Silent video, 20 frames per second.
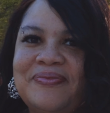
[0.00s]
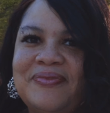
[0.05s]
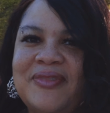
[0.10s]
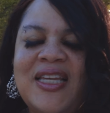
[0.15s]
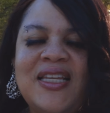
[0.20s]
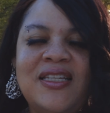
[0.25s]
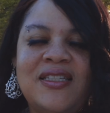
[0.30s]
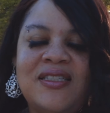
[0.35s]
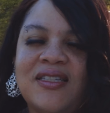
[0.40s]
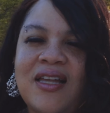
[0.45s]

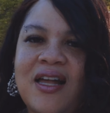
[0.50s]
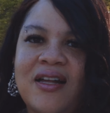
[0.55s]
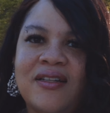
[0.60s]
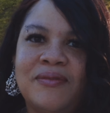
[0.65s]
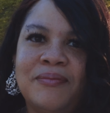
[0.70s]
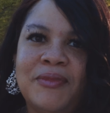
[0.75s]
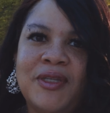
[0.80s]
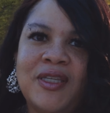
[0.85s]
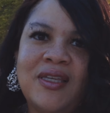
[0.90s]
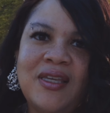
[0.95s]
he
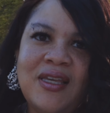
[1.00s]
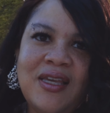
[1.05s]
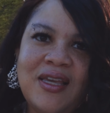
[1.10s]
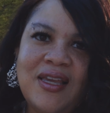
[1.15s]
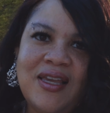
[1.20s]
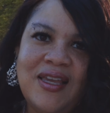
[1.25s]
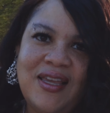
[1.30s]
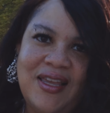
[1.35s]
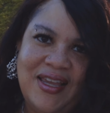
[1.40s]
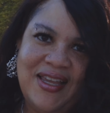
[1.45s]
shocked me
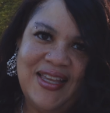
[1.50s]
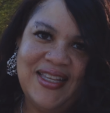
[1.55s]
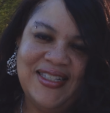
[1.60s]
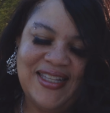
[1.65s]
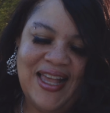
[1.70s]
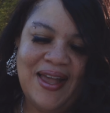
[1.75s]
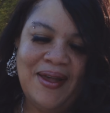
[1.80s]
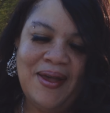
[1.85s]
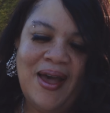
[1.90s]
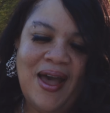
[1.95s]
because
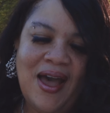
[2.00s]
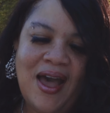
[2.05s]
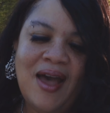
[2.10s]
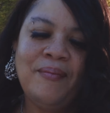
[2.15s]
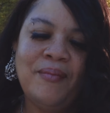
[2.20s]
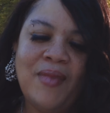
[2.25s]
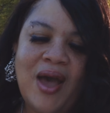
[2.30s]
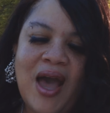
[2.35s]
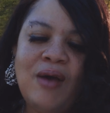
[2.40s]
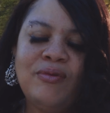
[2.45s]
I,
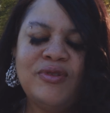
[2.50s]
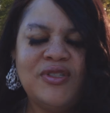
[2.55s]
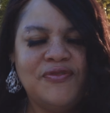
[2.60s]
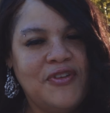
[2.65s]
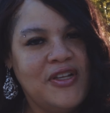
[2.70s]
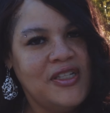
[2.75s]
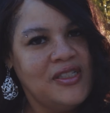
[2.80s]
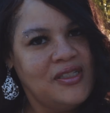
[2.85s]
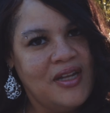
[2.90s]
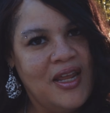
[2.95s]
I, I was
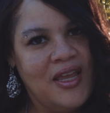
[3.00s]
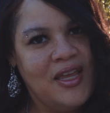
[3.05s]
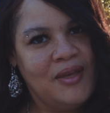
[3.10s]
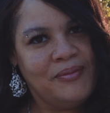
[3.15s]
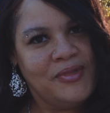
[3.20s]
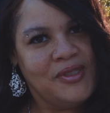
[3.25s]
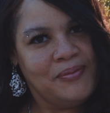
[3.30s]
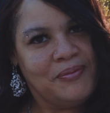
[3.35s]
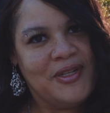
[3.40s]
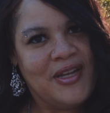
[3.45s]
fussing at
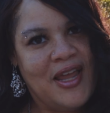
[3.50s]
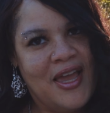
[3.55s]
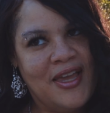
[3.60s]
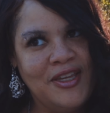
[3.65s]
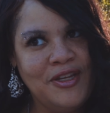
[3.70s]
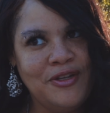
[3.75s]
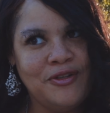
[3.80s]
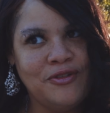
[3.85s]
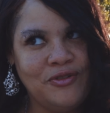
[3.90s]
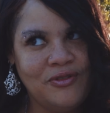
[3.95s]
him. It's been
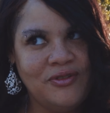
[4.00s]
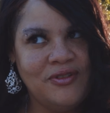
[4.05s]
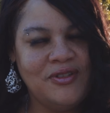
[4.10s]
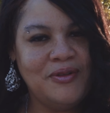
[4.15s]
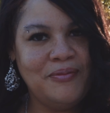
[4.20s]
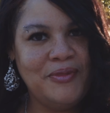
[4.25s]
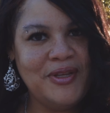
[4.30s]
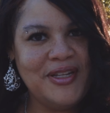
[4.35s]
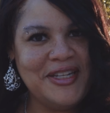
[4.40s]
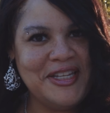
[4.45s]
nine years. You should
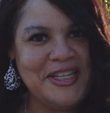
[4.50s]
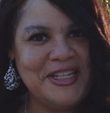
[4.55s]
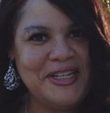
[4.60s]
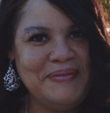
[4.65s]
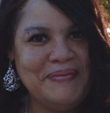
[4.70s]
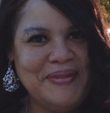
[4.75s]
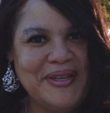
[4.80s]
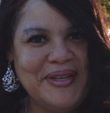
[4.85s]
have been did it,